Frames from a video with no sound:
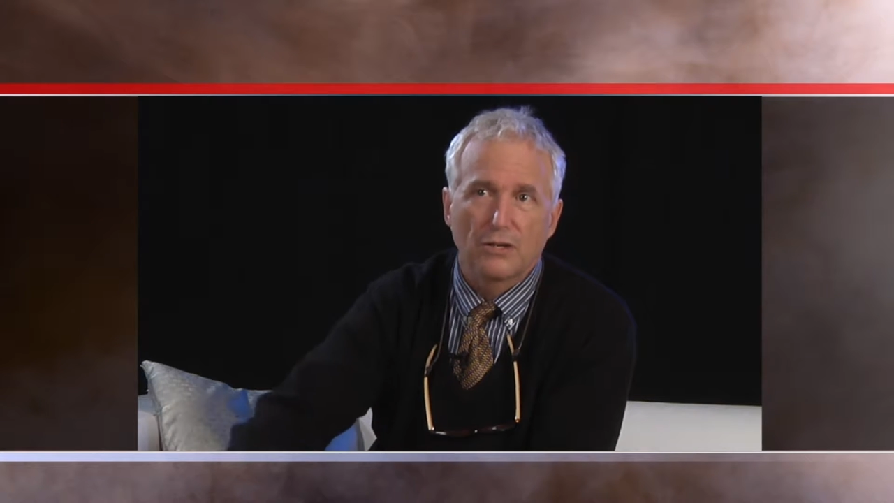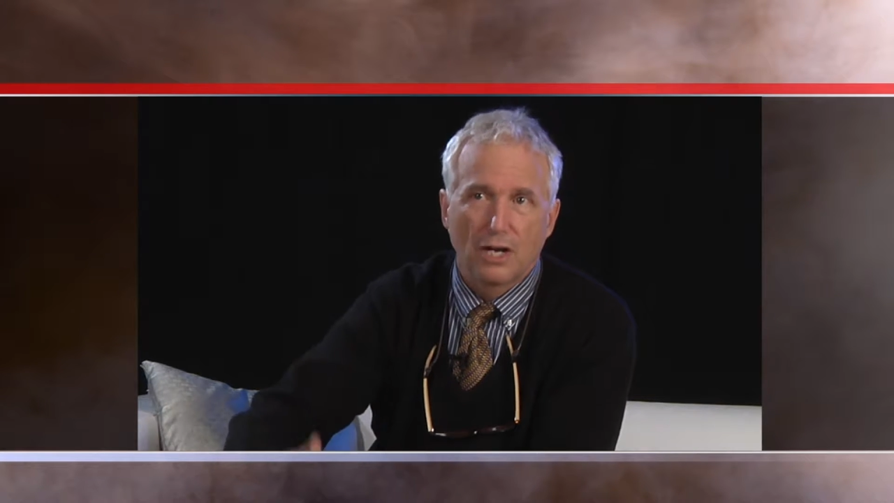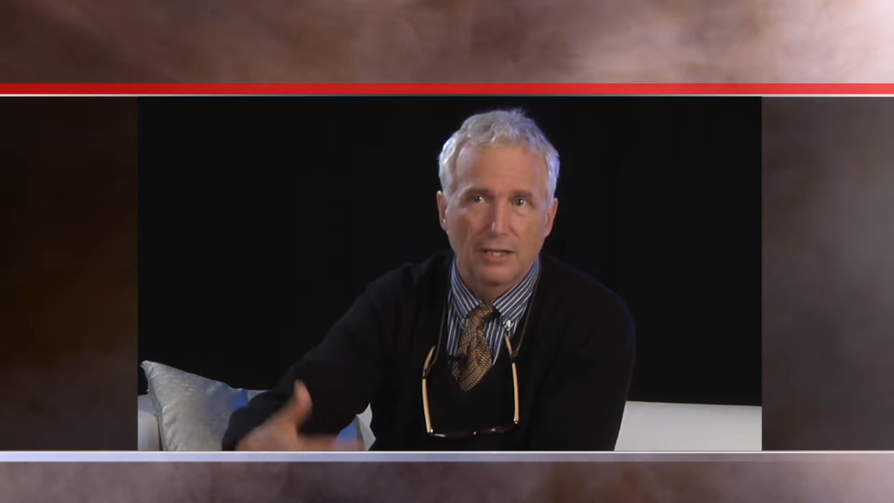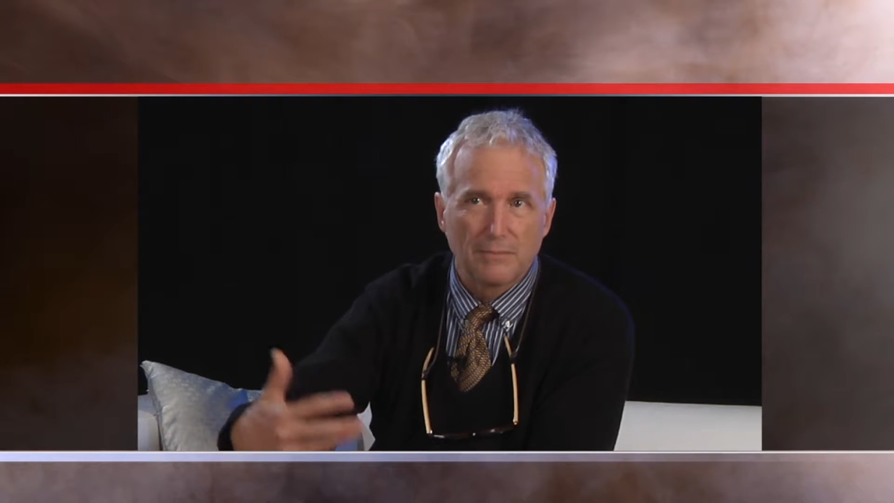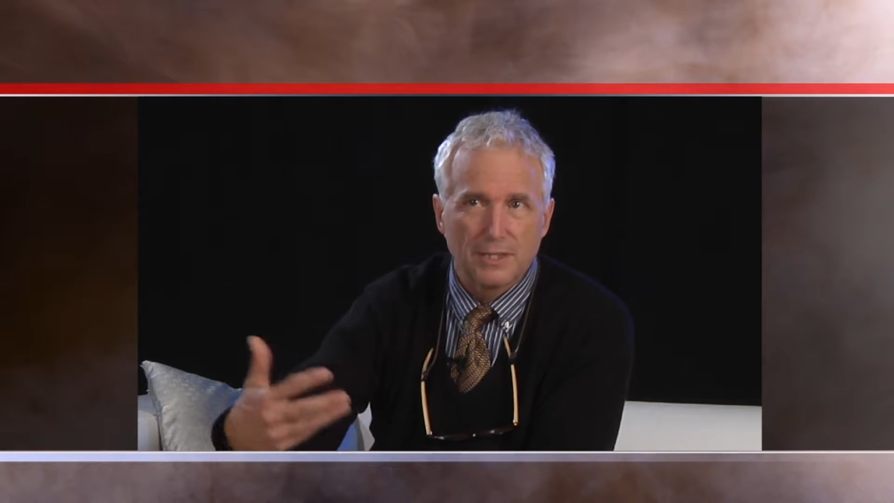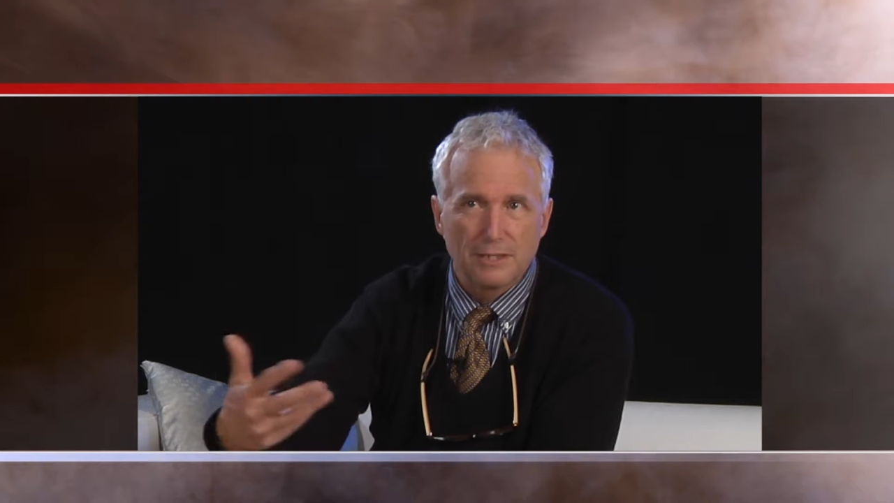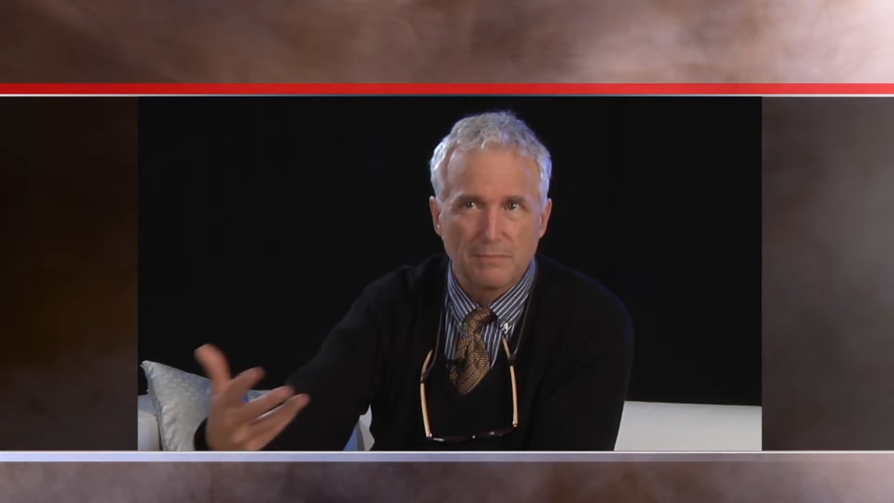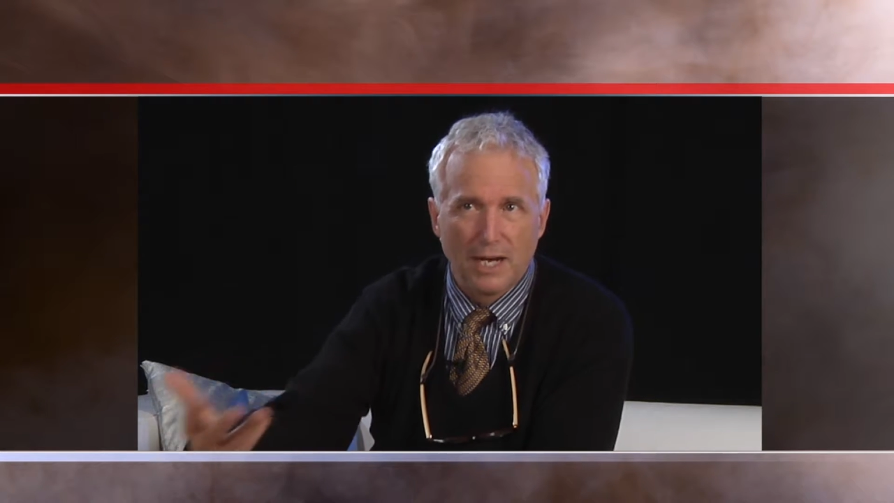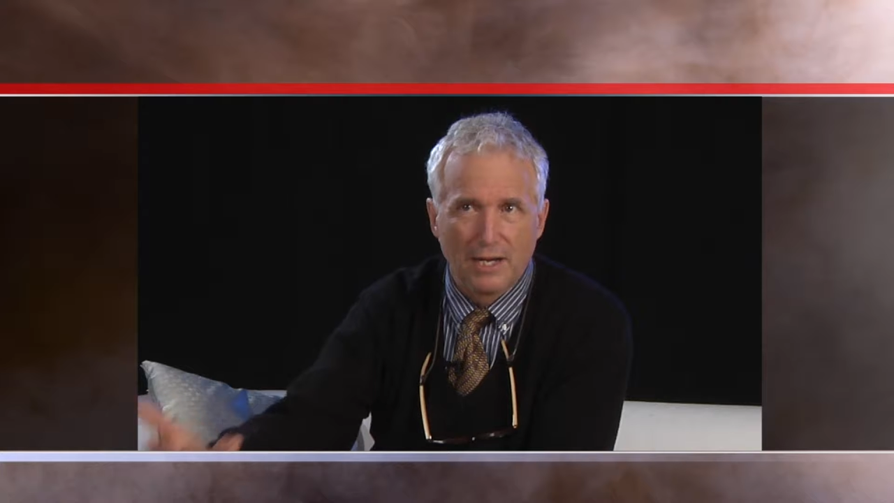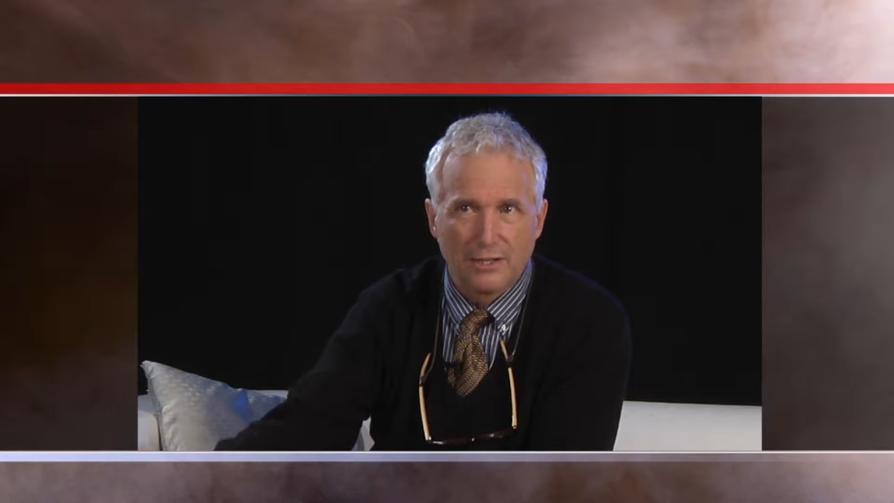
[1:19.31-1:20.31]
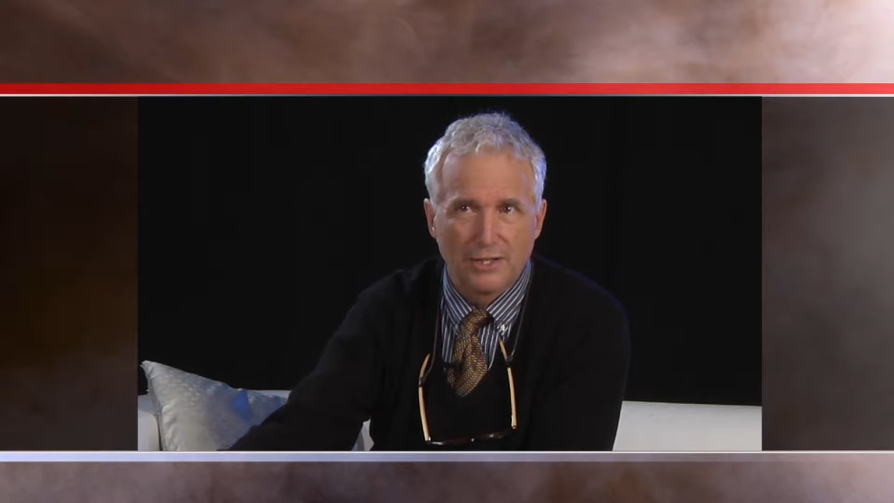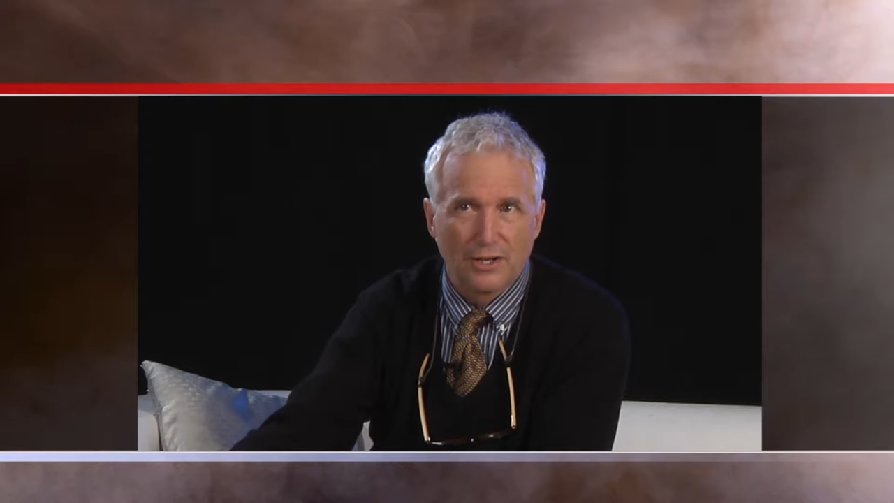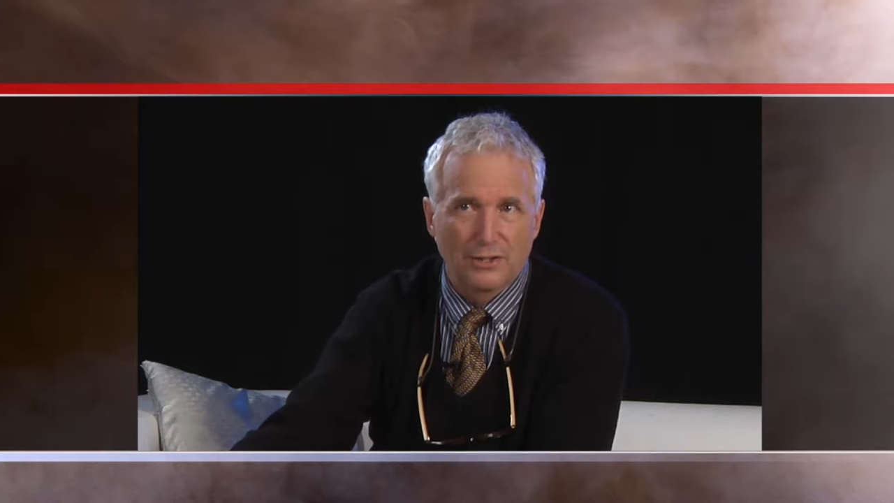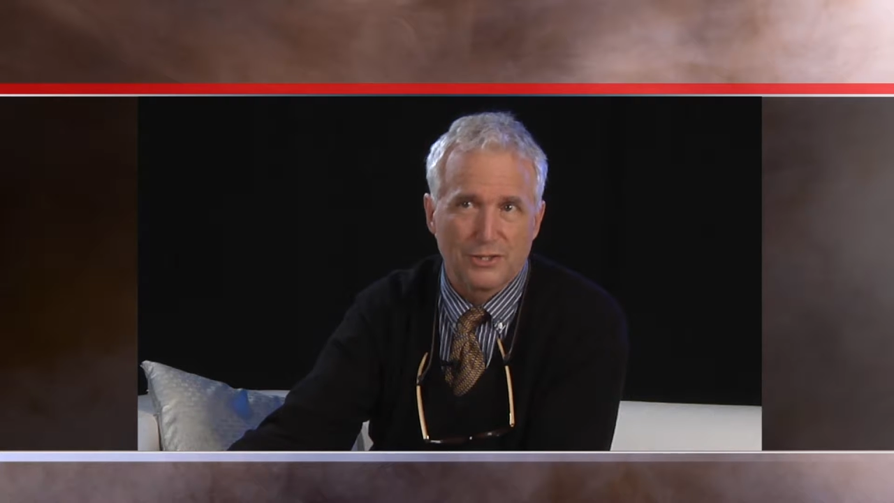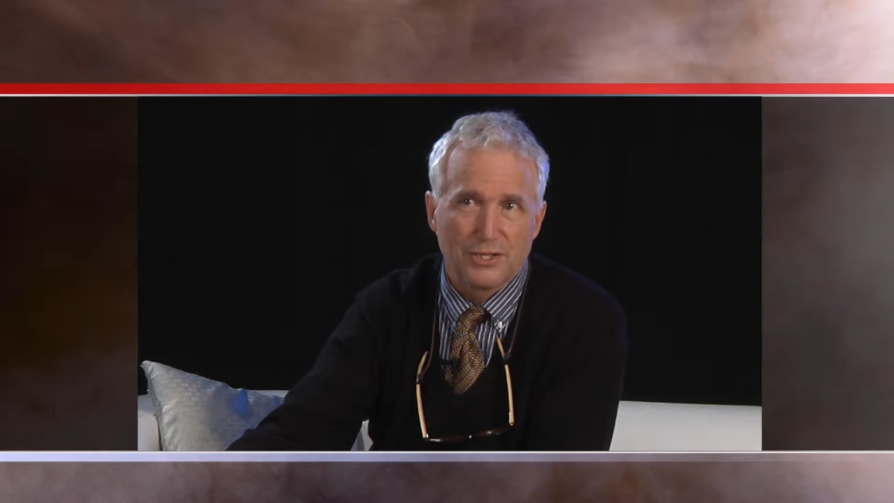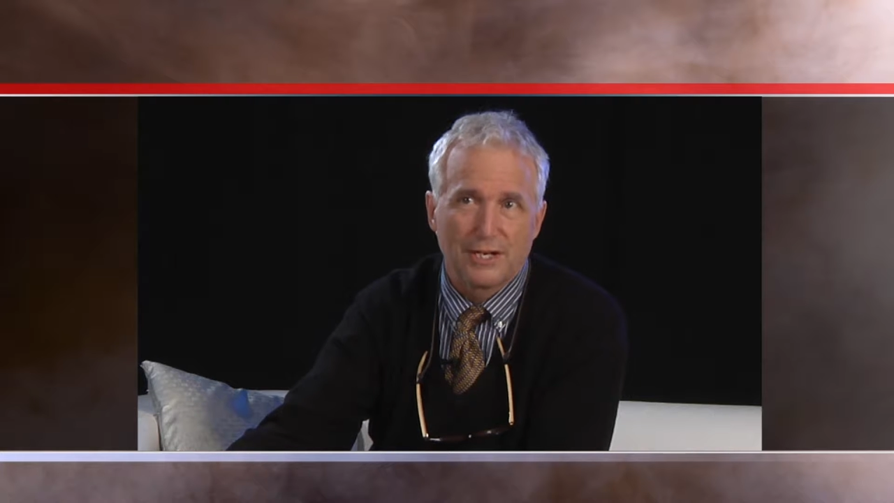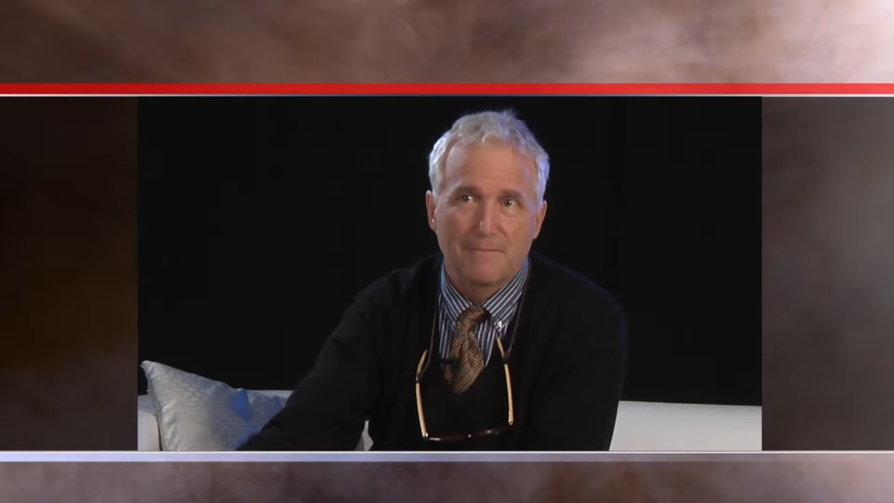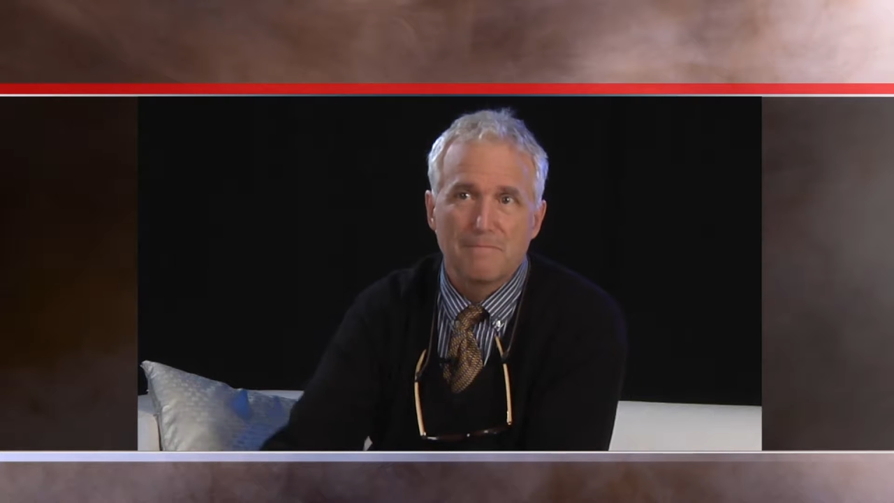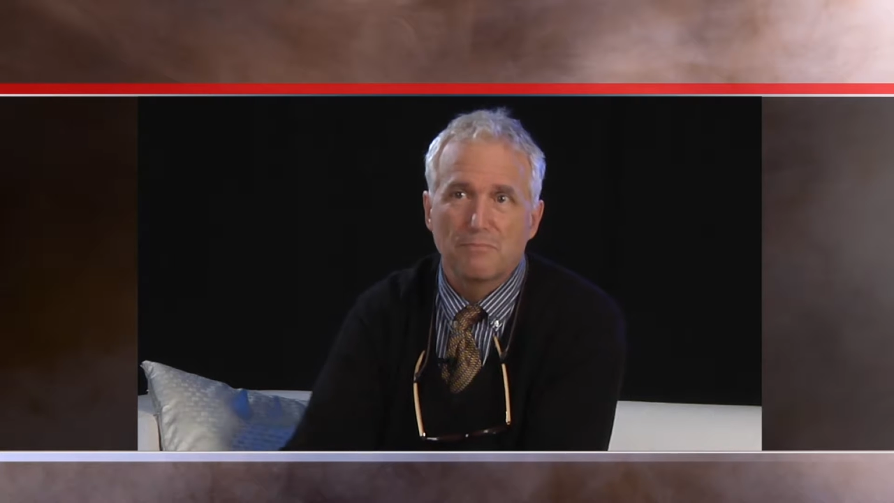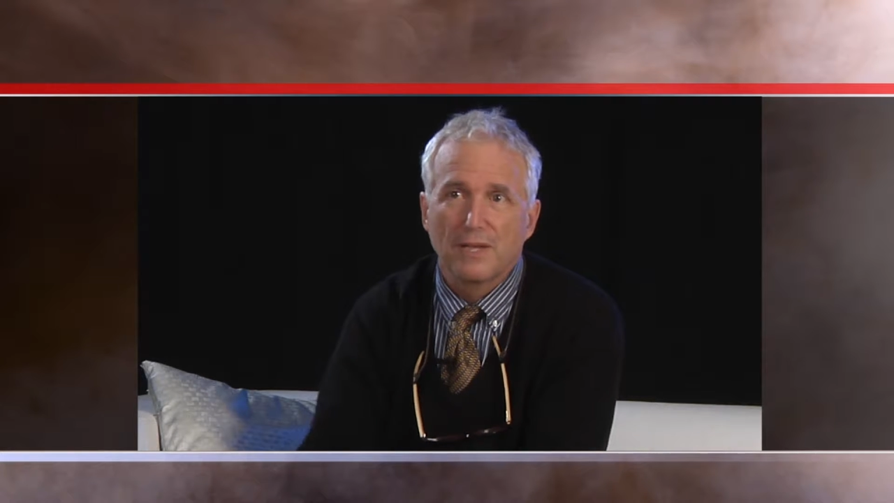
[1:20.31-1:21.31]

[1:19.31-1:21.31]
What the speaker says: not limited by ideology.